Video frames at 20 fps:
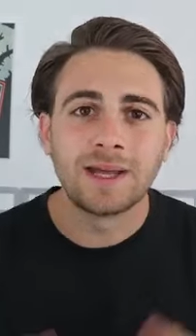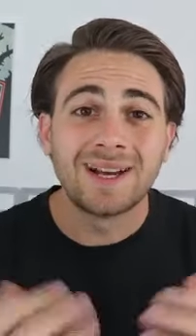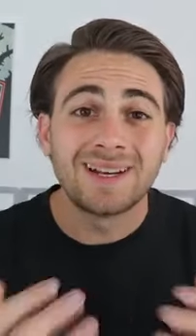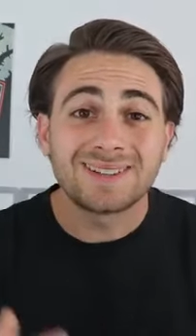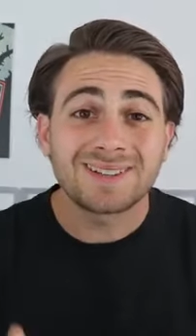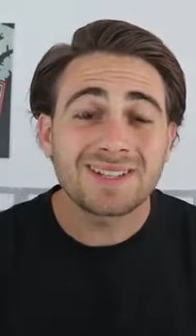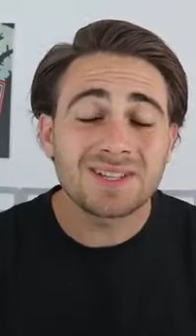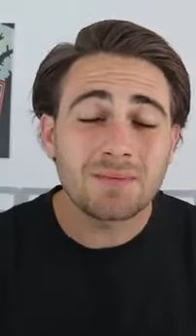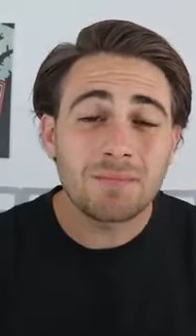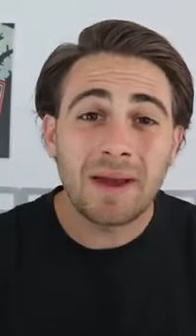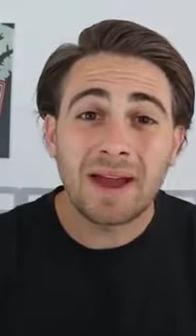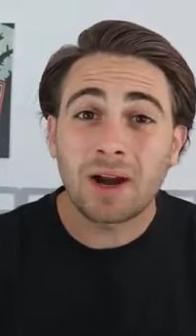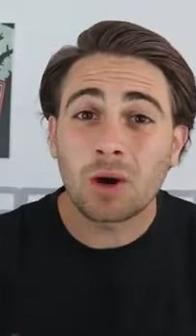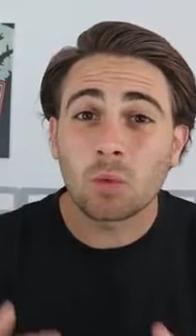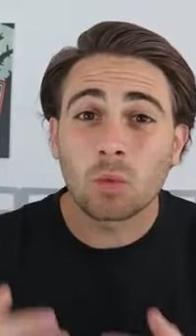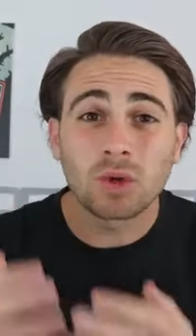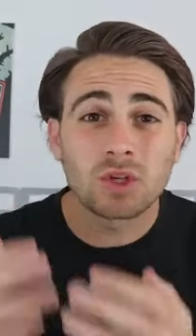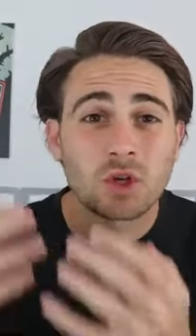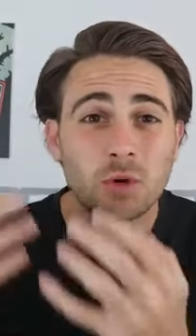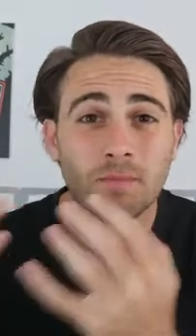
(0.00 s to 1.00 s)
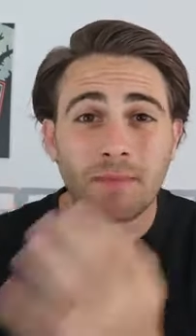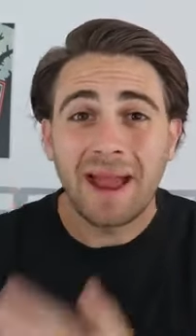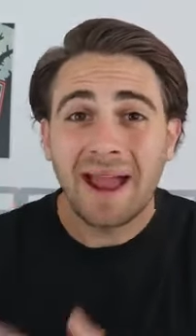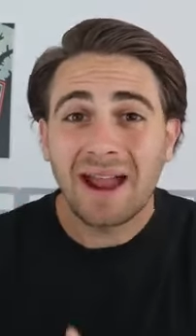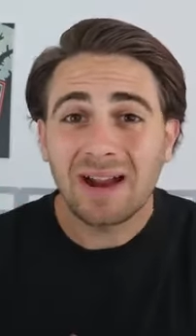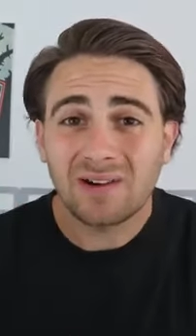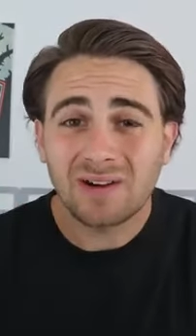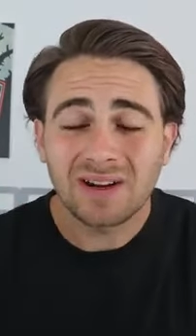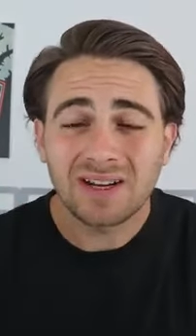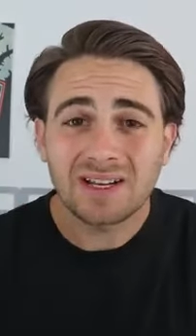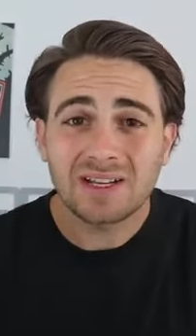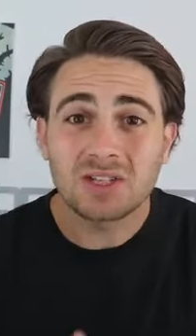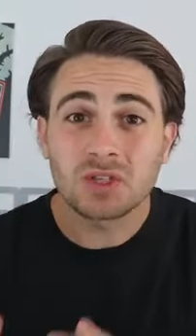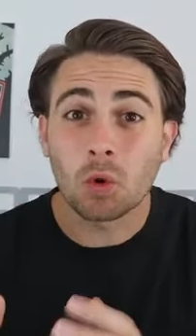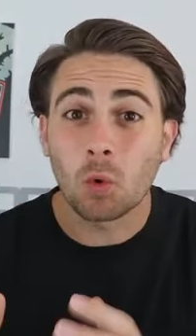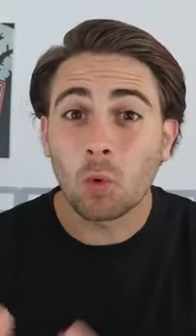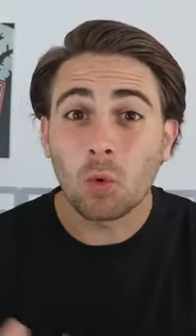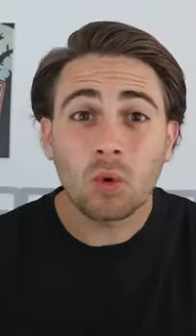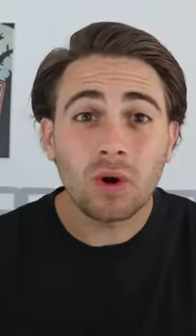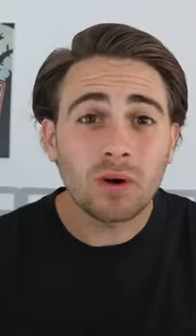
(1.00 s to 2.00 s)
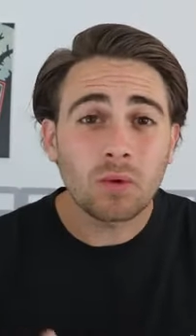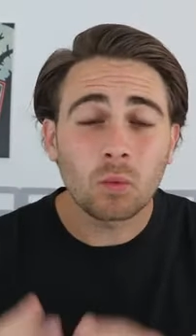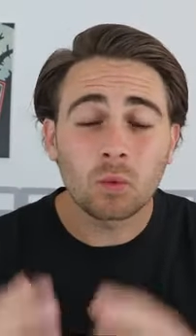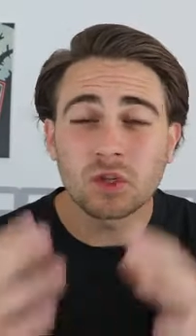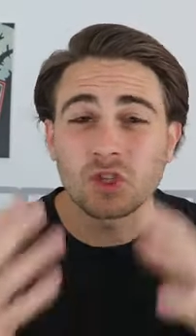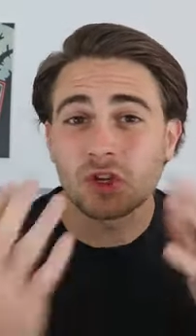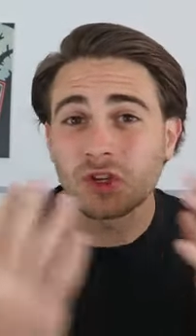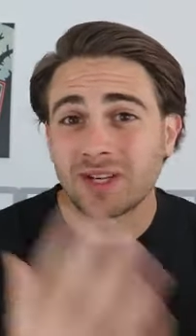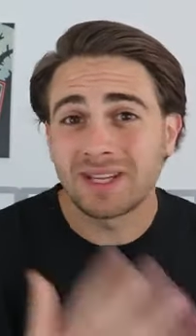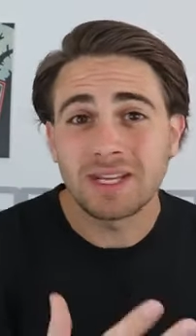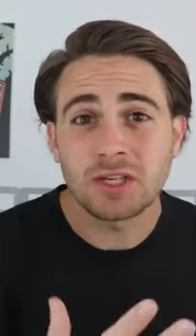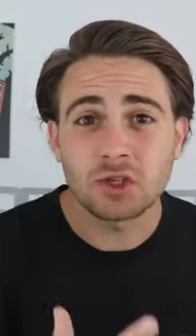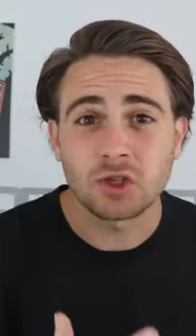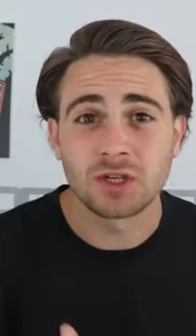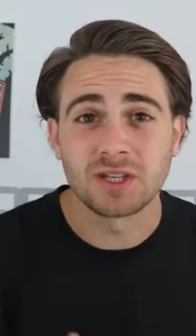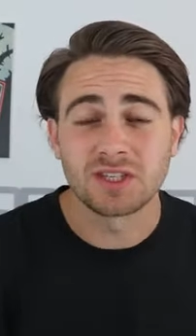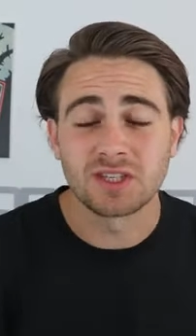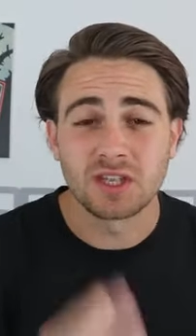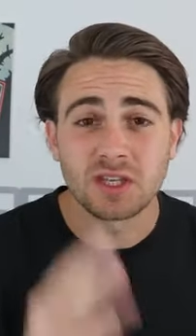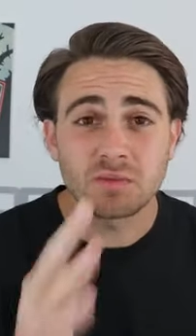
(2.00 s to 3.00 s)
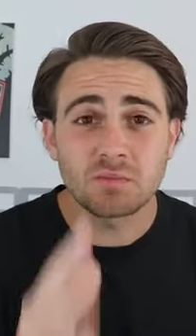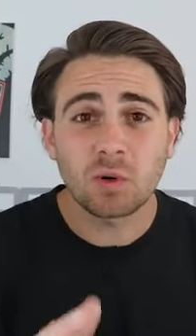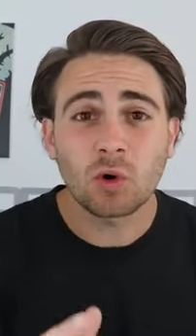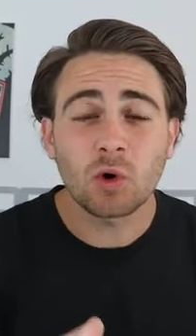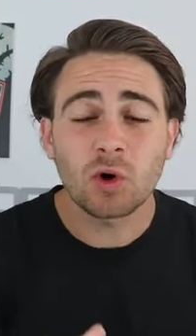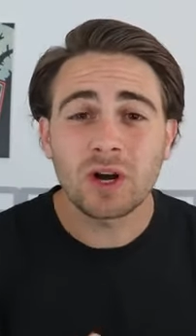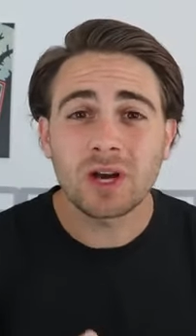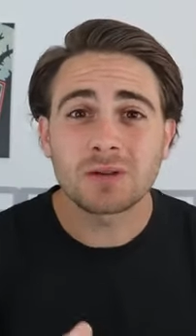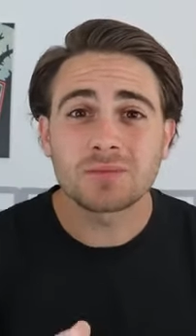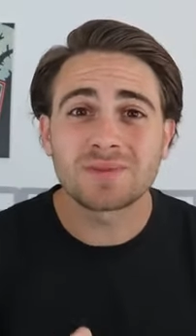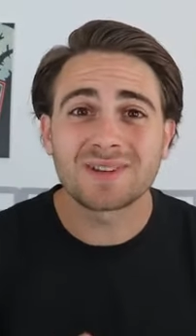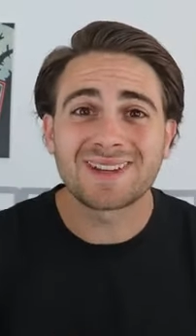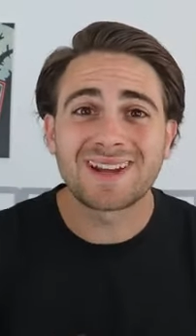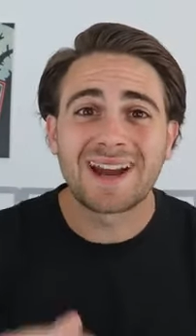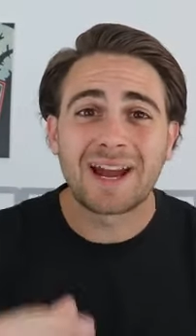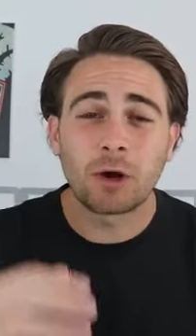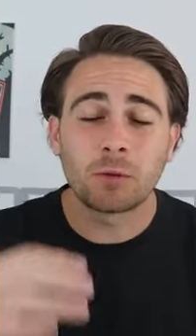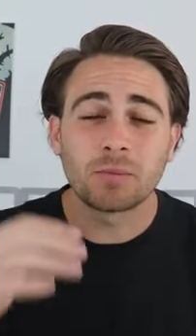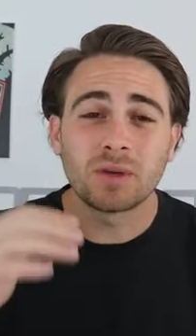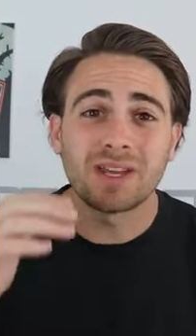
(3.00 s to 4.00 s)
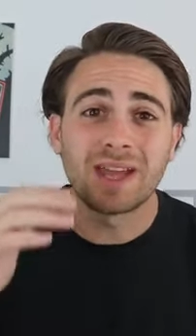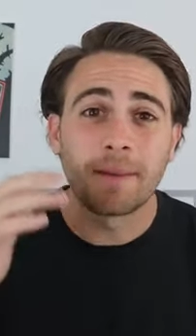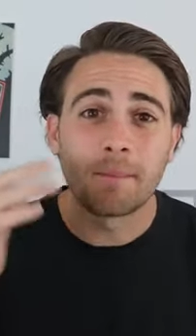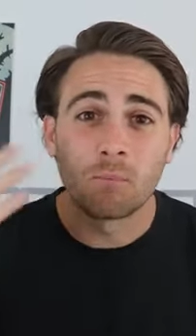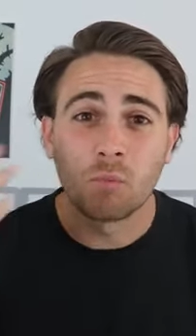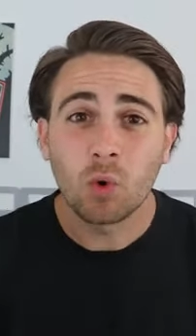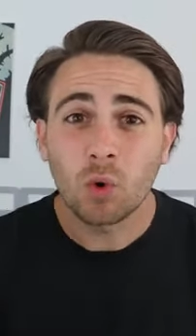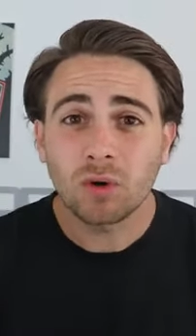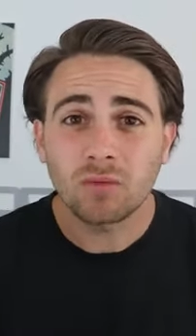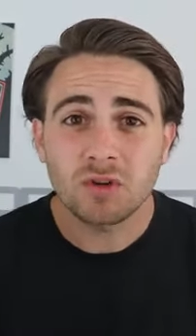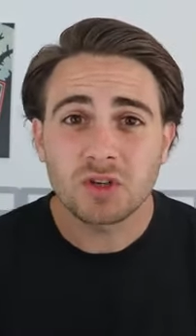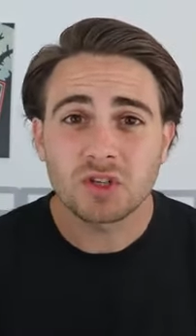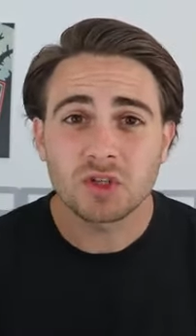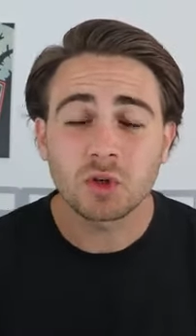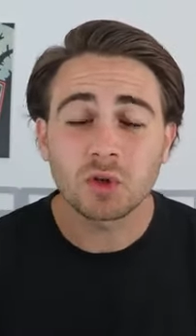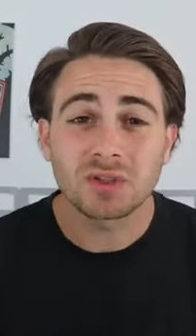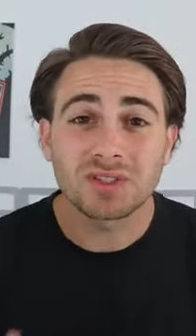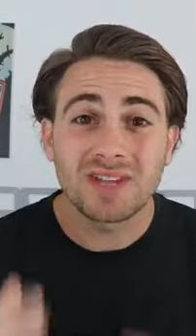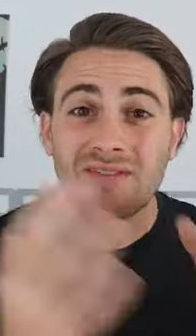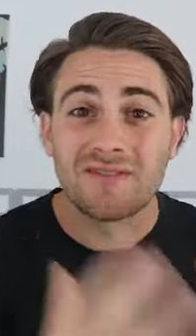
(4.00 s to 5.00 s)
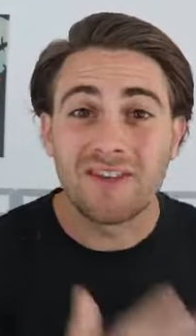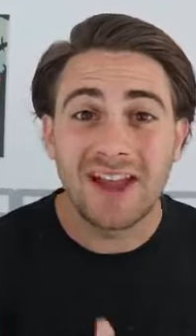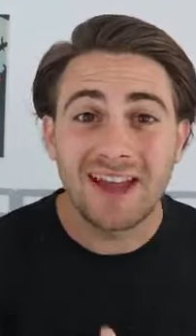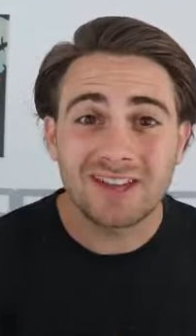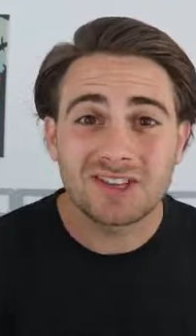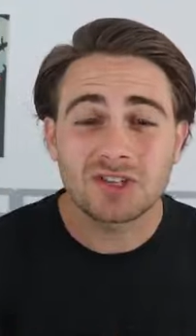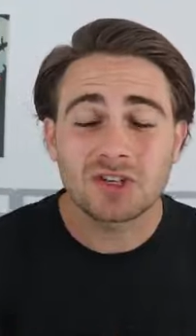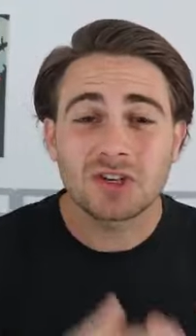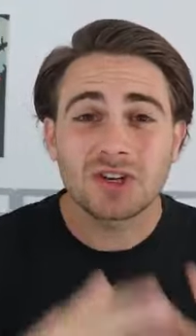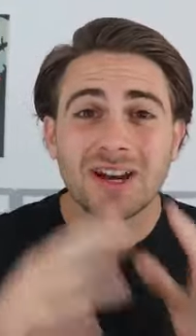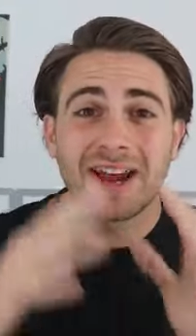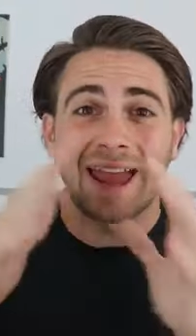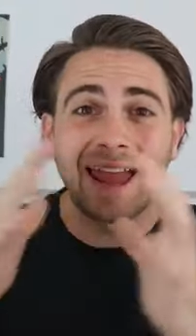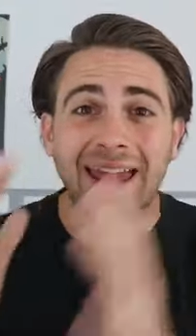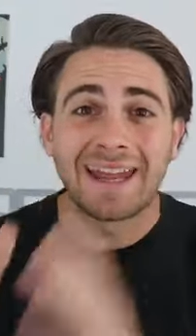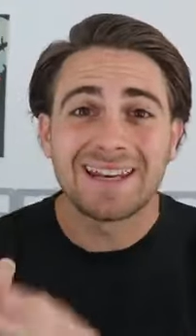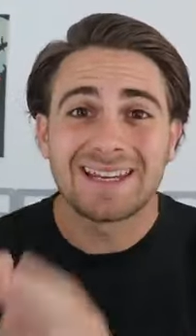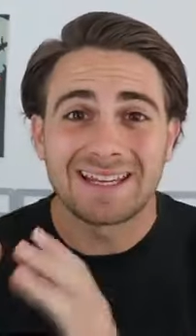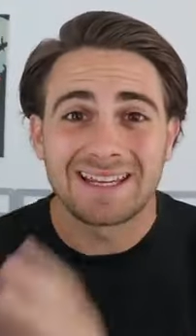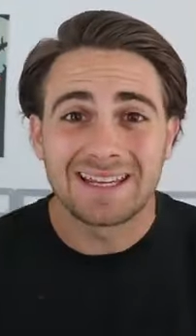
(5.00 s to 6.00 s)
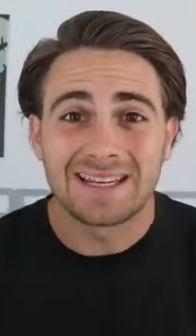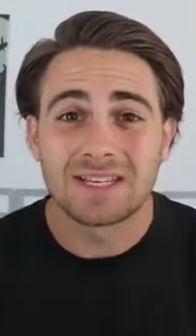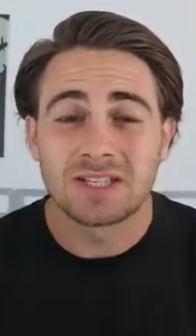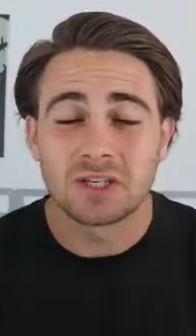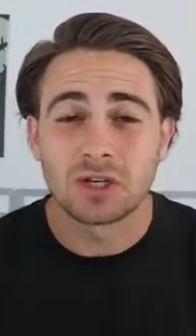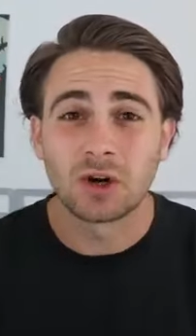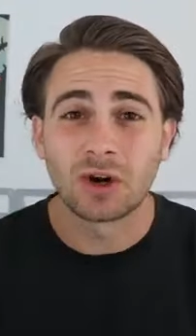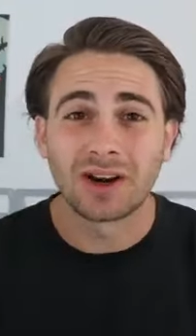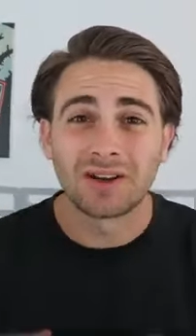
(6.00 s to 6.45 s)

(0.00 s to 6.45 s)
And it doesn't matter what your background is or what your niche is. This program is going to help you get more results faster and easier.